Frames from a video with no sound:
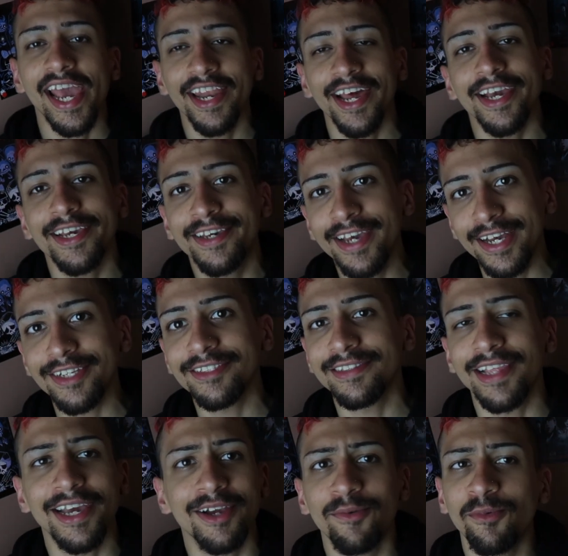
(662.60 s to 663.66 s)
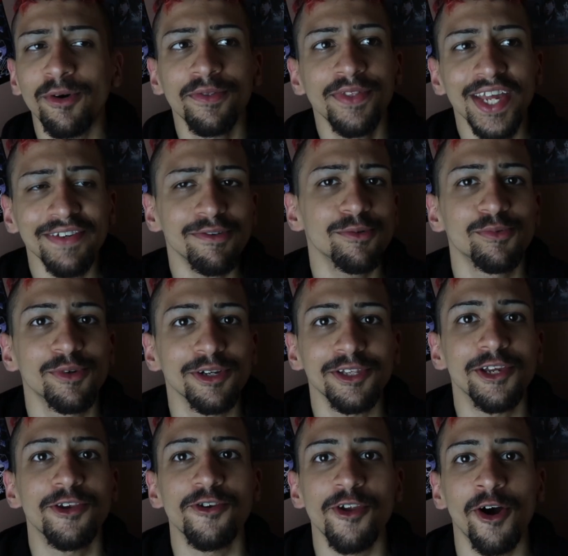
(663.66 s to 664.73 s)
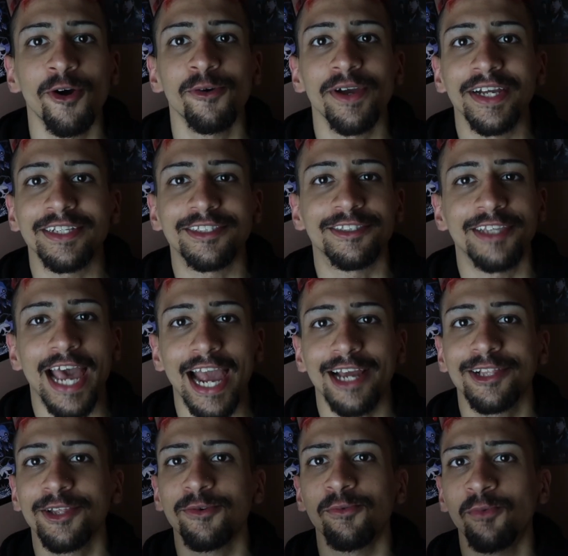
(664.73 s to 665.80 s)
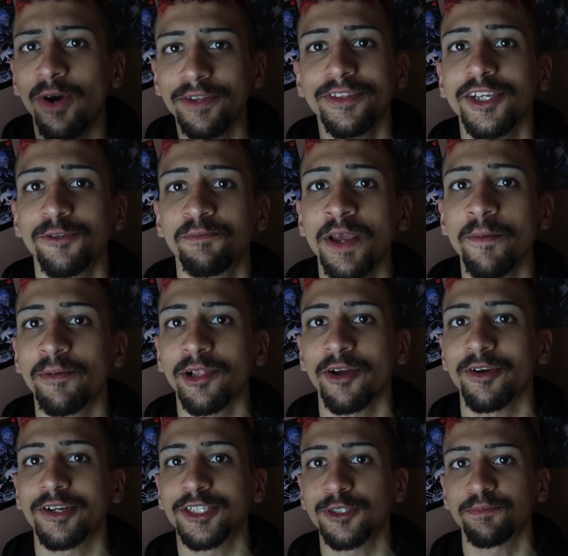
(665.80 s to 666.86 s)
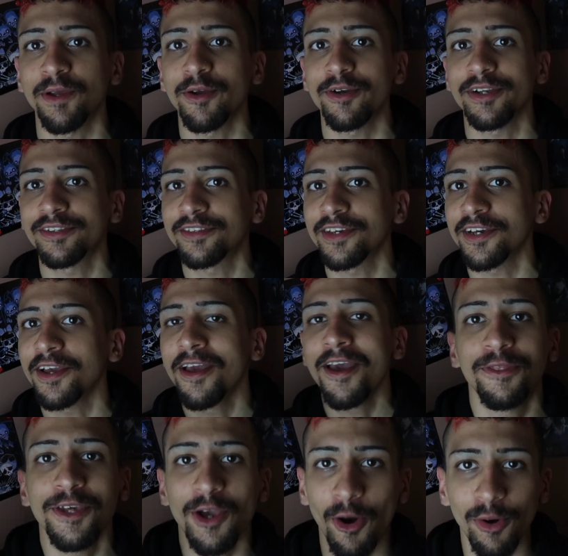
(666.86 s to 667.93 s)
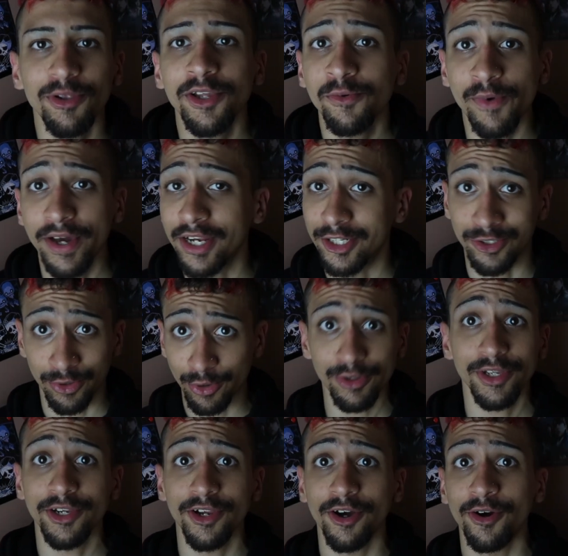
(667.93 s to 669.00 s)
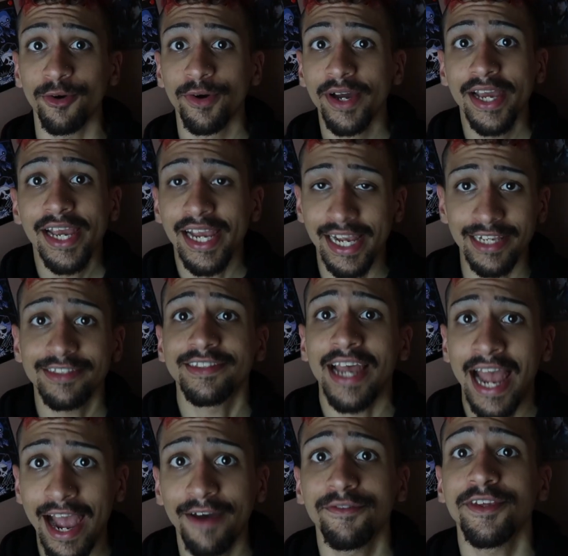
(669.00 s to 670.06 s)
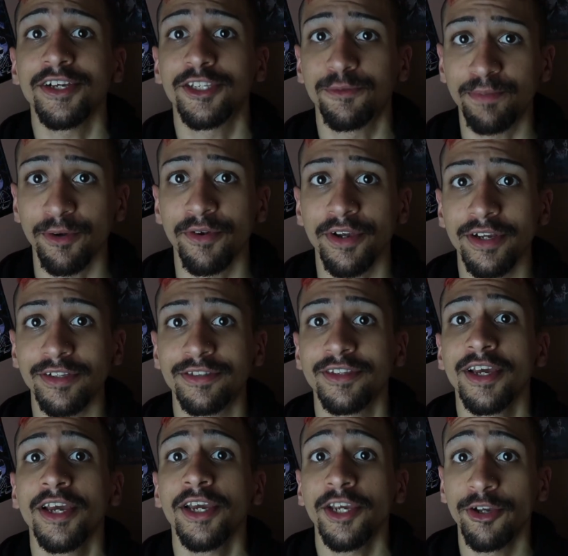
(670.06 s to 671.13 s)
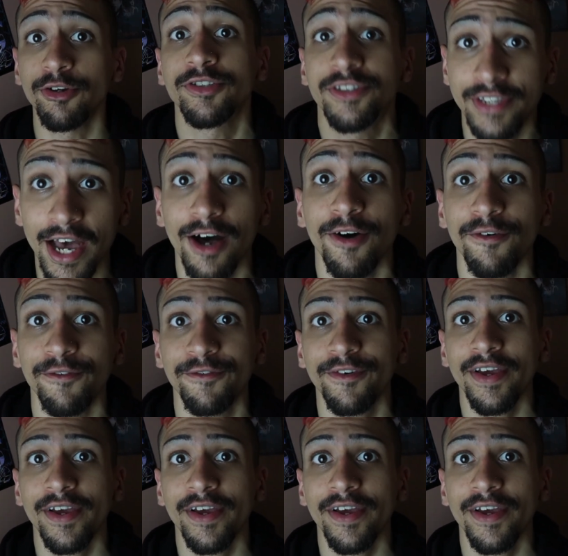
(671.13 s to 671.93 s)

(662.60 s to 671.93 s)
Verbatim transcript: and I guess like we'll never really know exactly what these people are experiencing. The only way to truly know is to have the experience yourself.